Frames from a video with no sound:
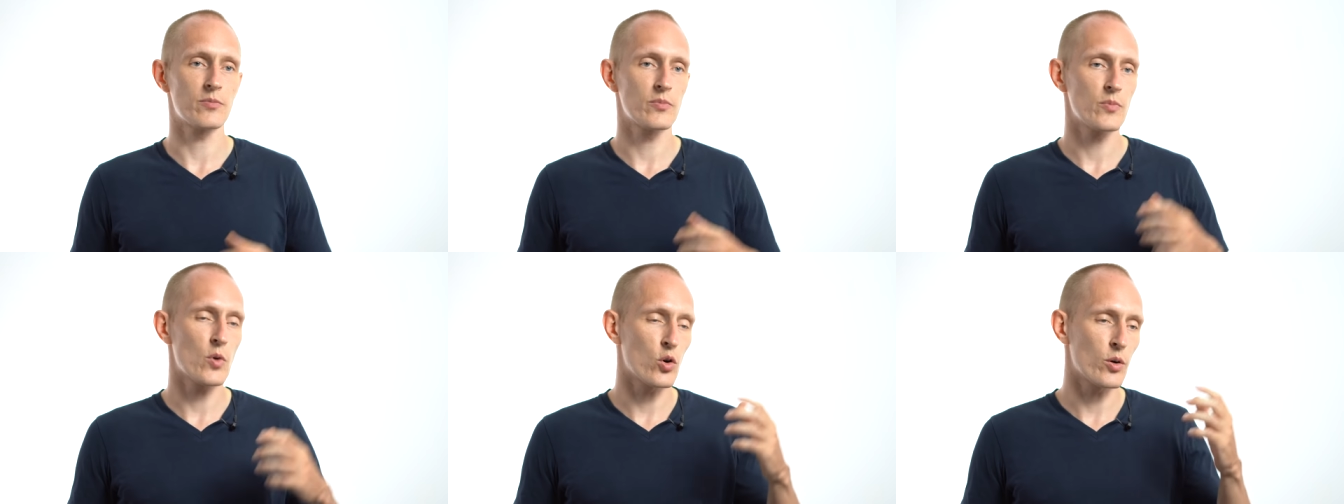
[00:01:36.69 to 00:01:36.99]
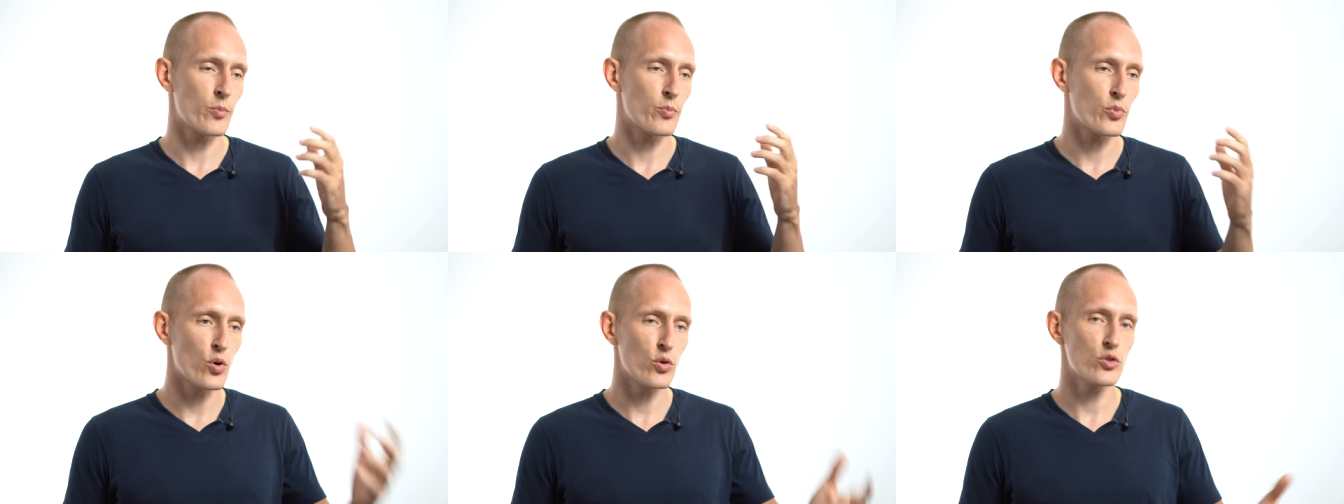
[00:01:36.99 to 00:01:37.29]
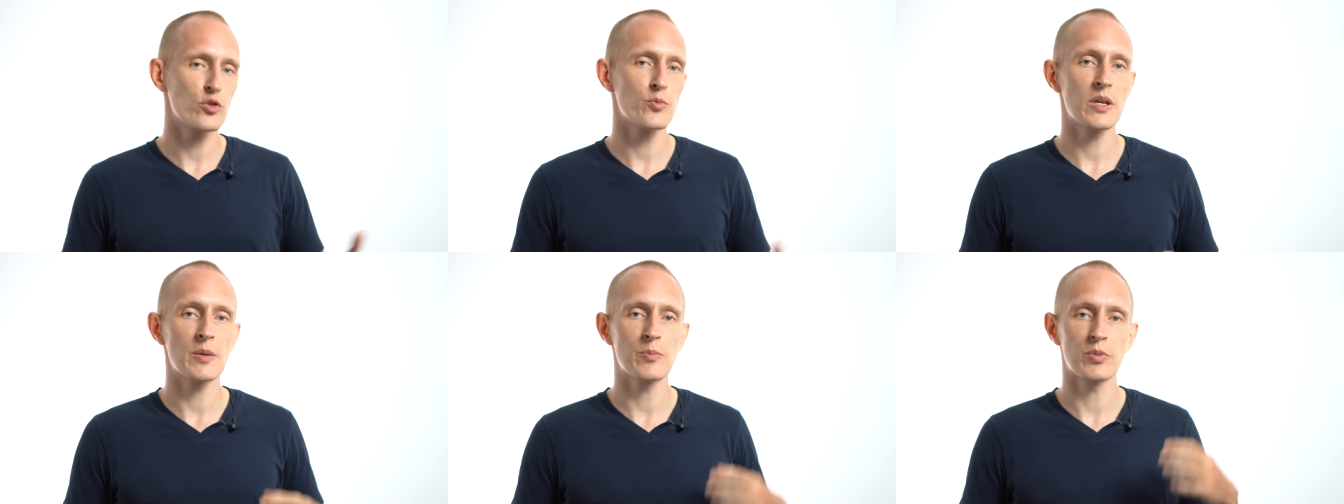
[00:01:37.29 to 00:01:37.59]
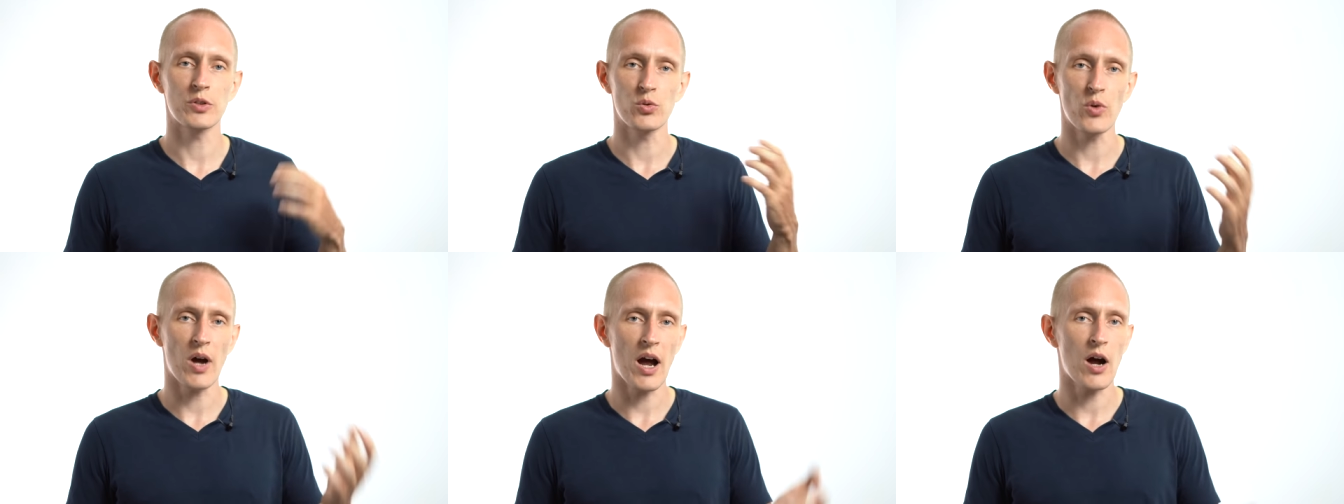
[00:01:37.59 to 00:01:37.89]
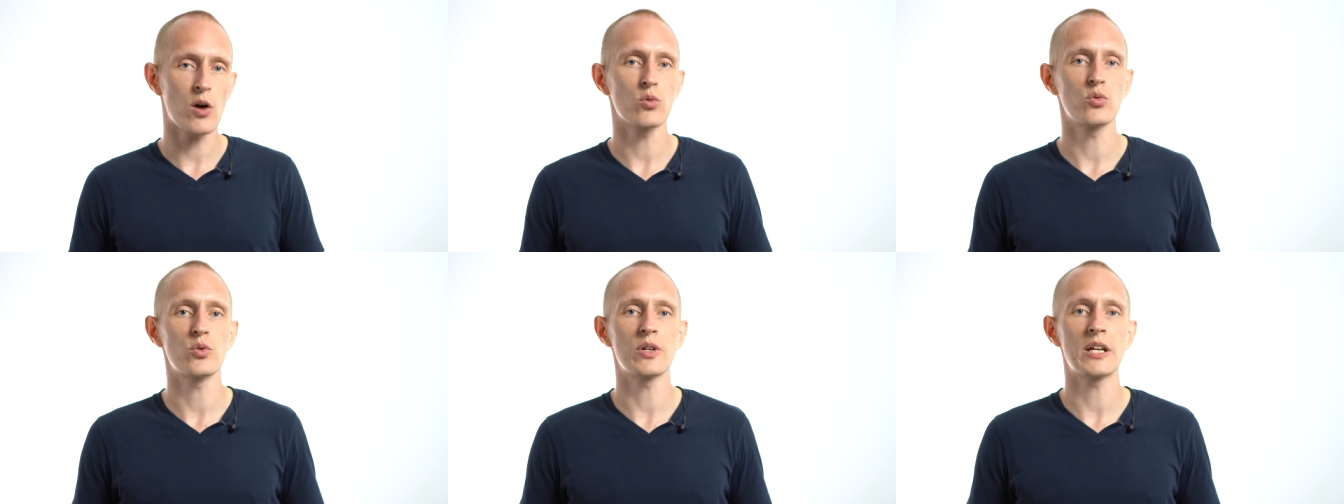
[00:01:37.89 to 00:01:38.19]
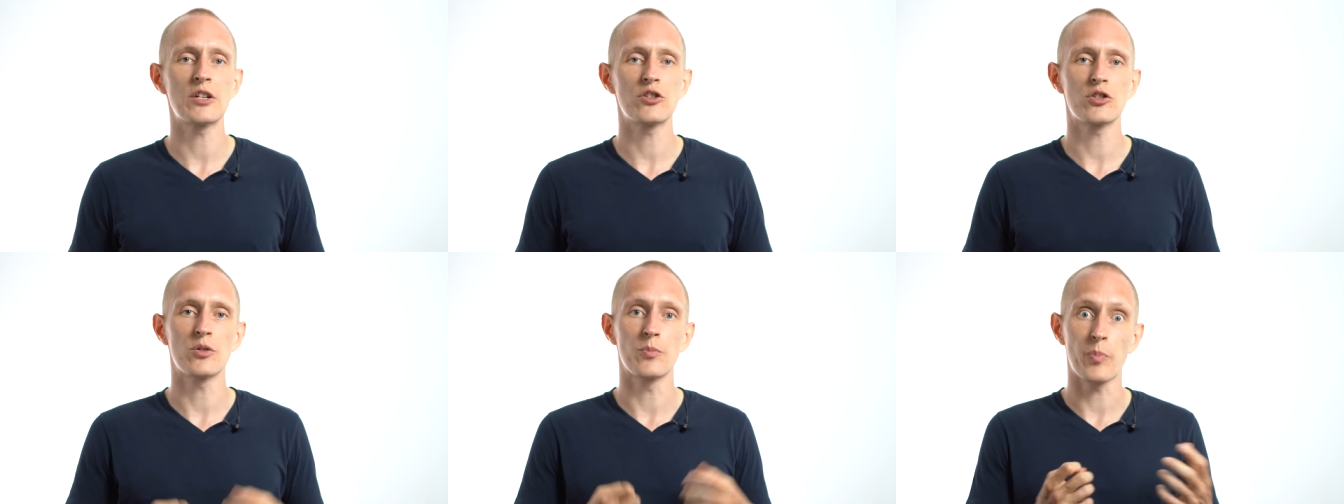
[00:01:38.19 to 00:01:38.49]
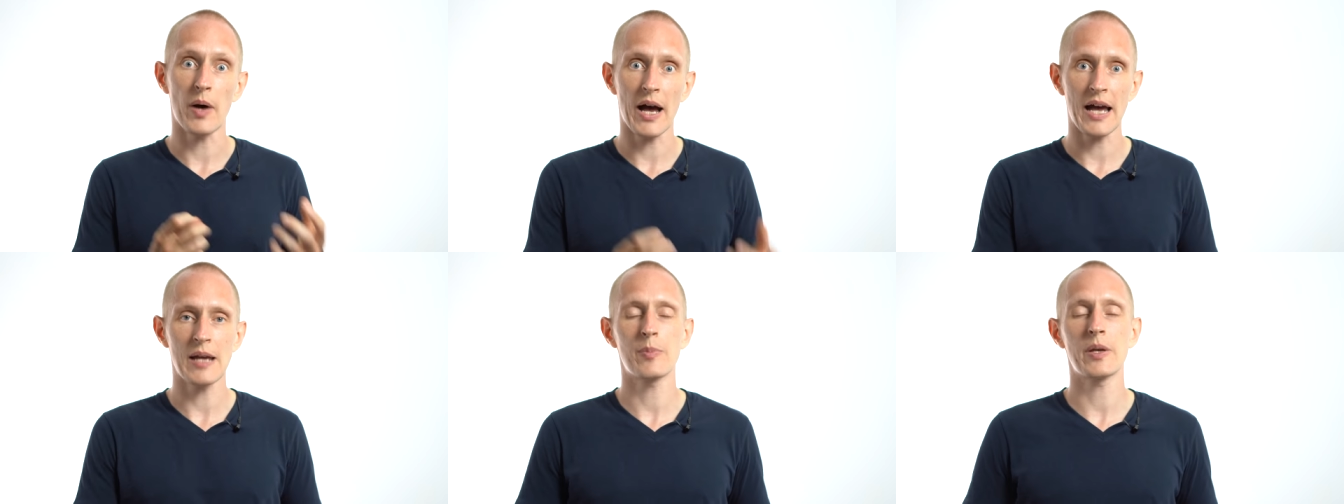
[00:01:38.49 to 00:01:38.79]
or approach people, do outreach, to
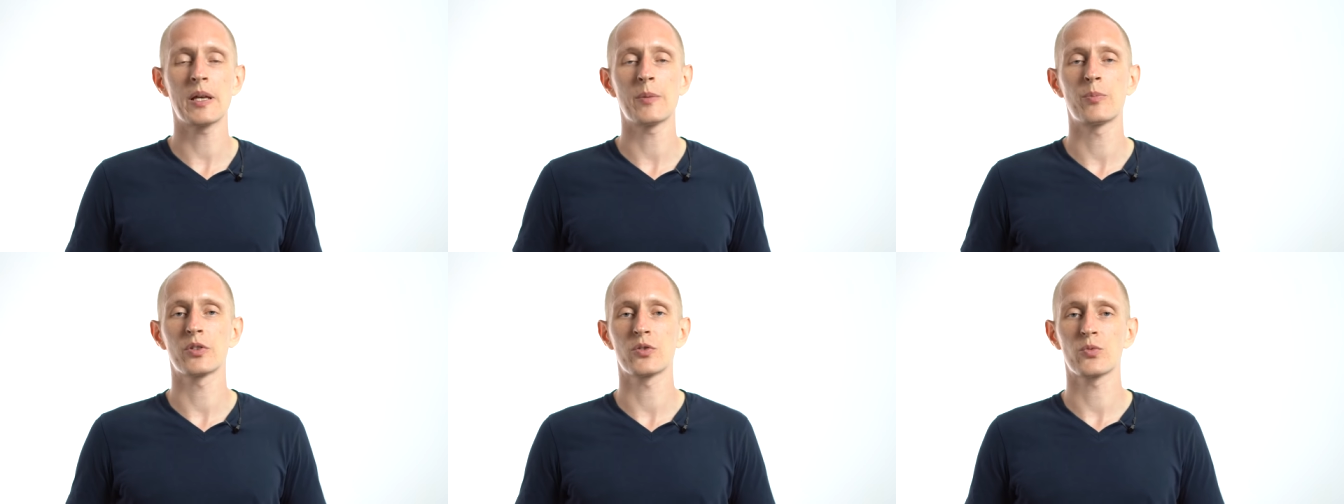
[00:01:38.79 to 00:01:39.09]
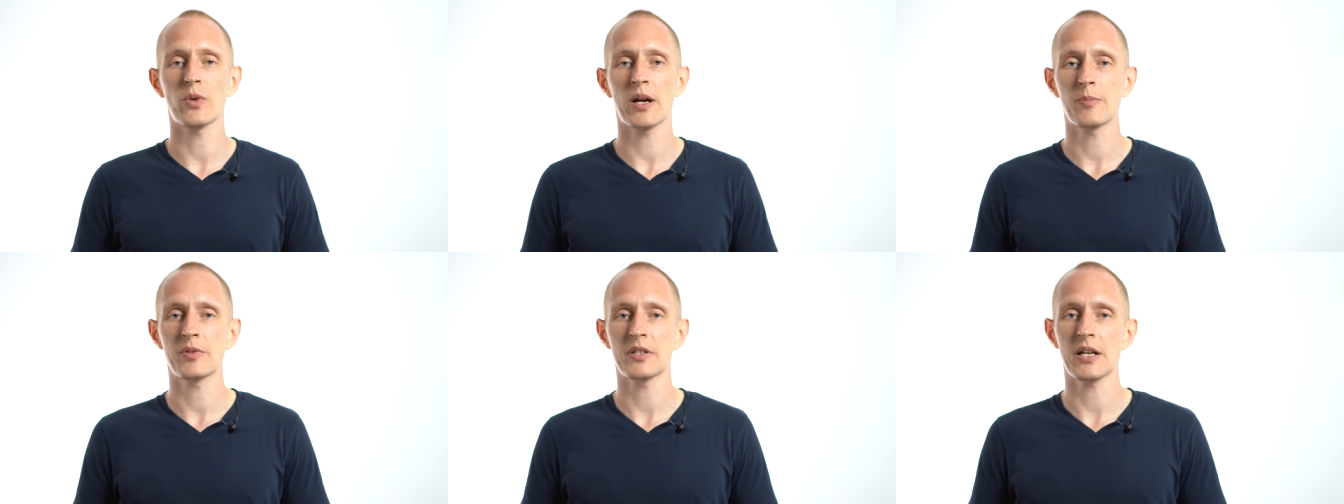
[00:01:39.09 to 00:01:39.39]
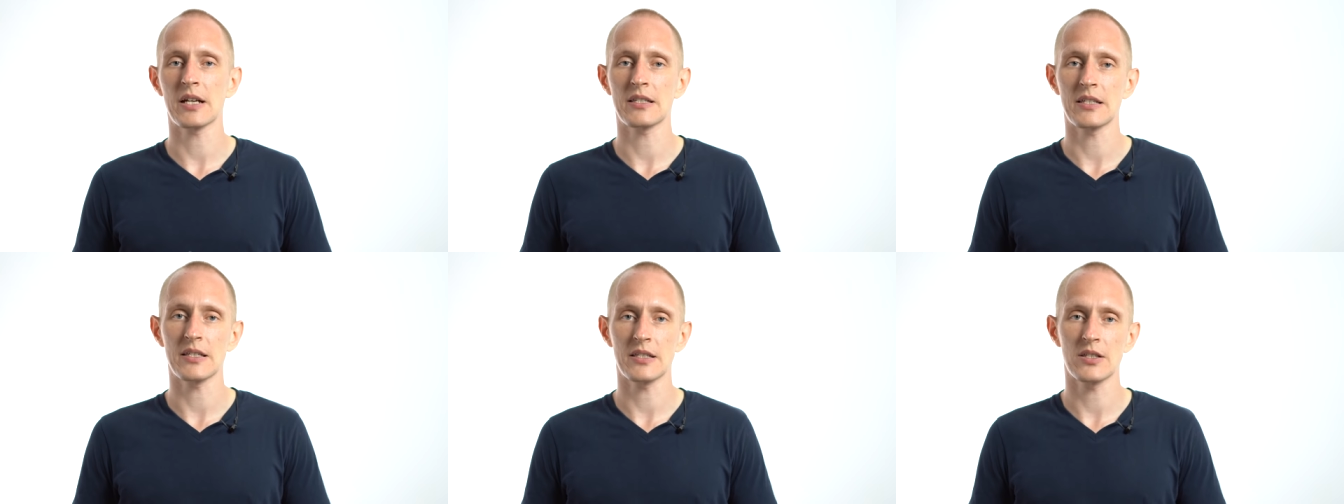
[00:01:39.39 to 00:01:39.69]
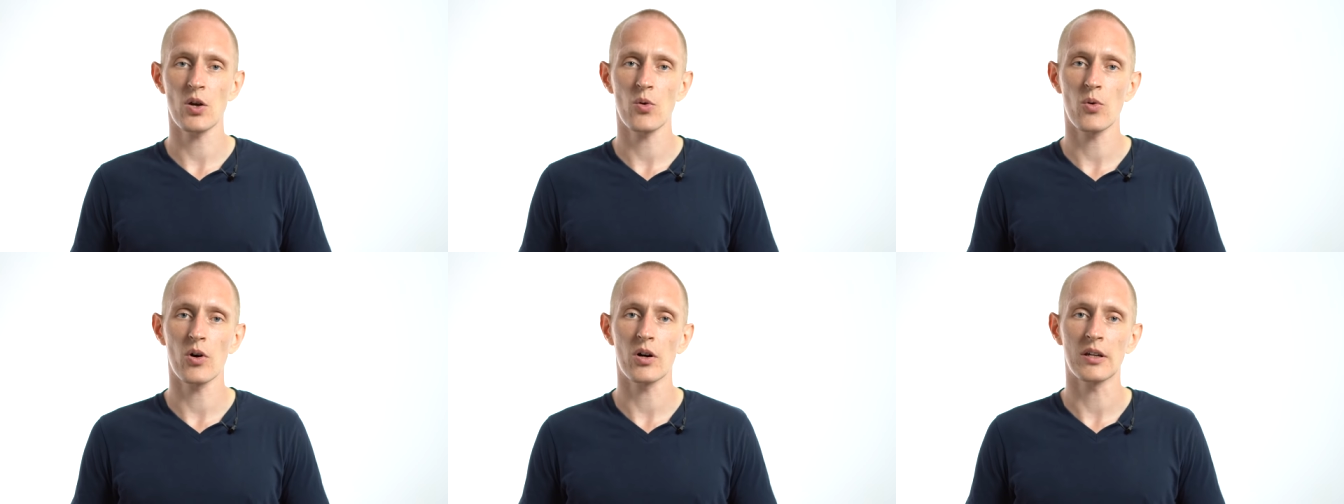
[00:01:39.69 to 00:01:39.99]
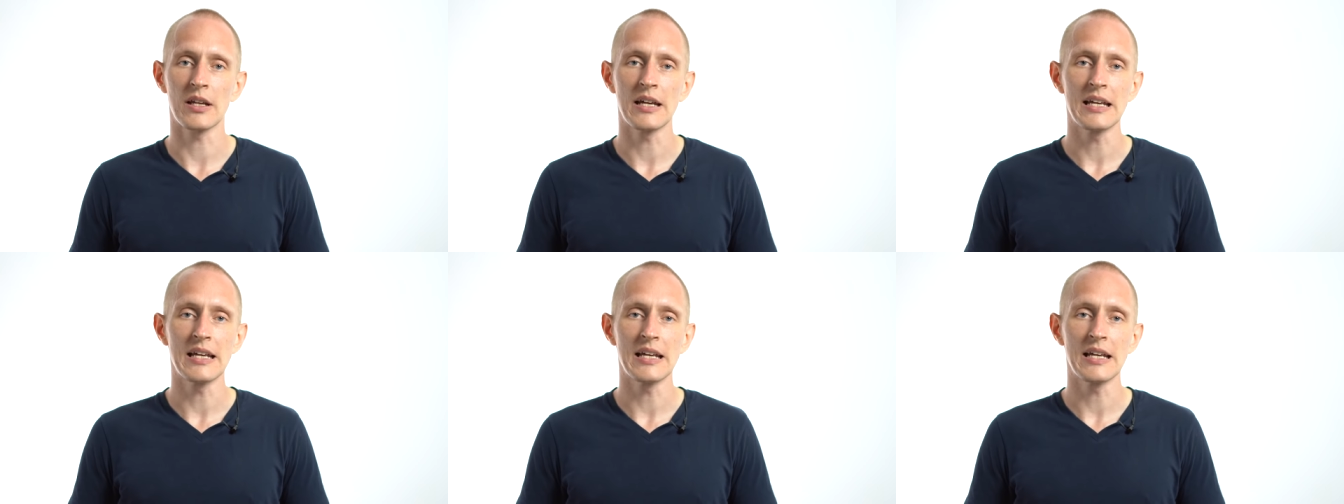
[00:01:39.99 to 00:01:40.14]
buy people's websites and so on,